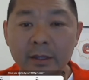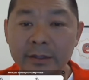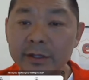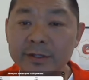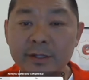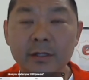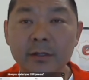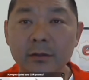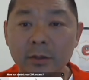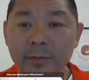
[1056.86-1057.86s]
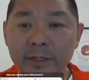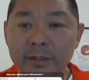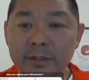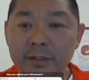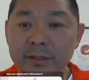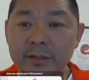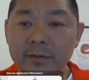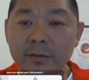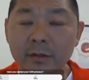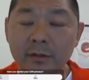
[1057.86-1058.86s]
And there are certain
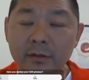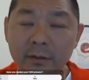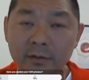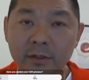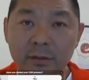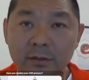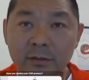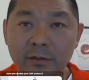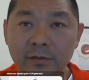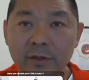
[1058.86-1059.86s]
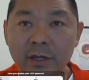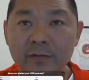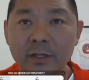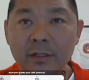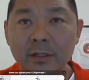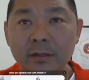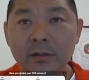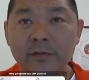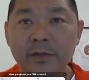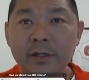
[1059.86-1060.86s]
competencies, even though if you have done a
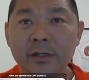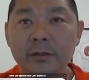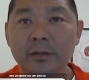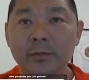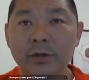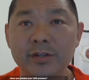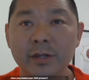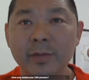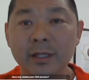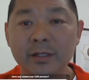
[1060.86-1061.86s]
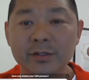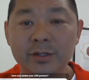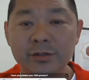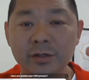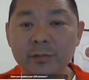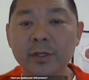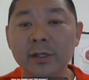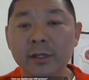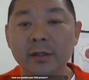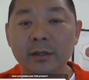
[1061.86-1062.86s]
lot of project manager job,
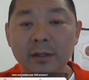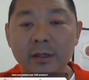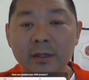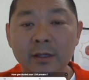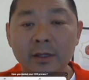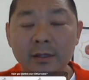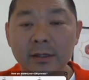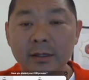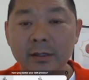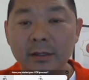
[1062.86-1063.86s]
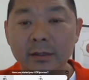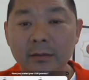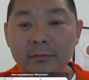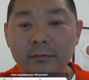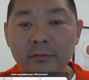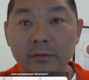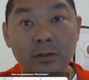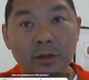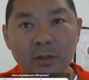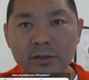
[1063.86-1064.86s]

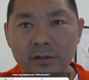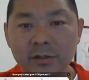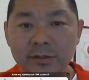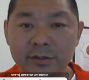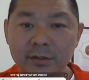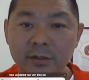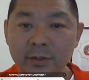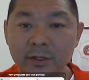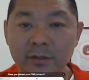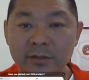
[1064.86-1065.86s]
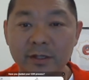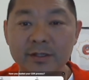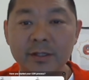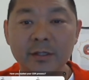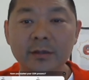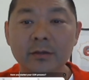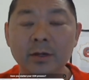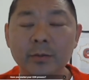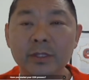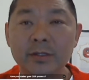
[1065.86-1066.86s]
not always lost, because there are certain
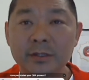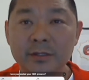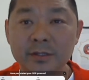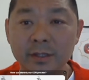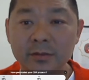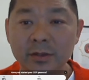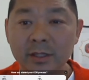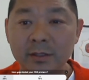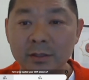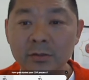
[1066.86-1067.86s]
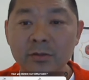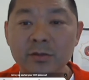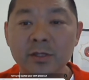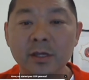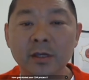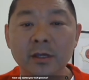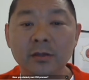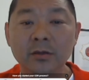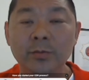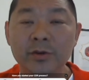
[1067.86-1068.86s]
competencies that you can use
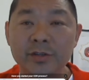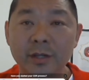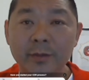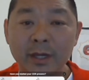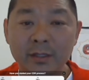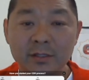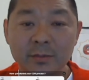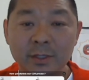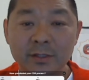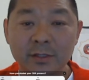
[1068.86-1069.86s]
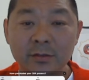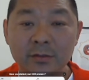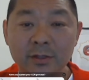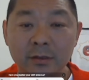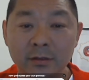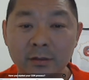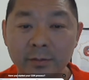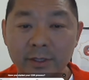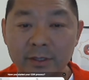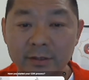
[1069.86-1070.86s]
your project management skills and
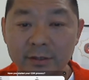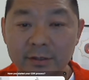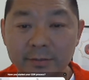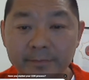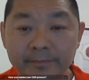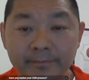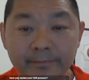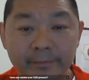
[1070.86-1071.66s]
competencies.